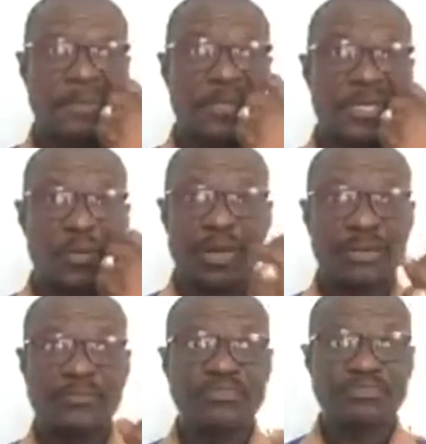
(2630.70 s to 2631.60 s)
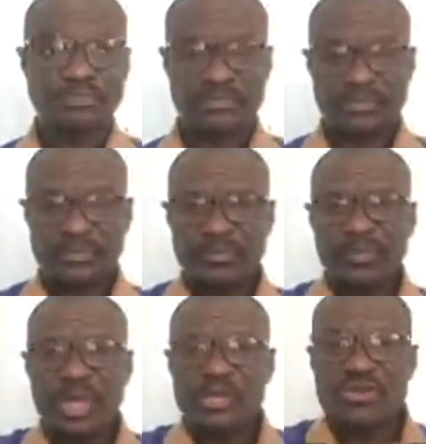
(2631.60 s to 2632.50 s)
You see what,
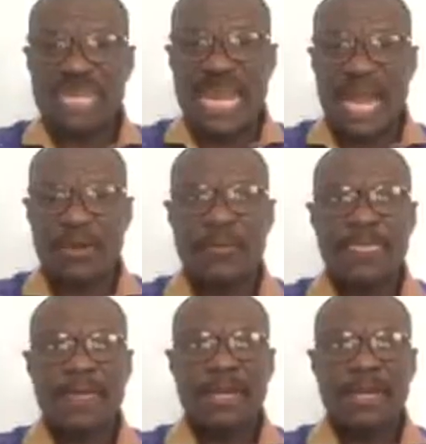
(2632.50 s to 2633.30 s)
you see now,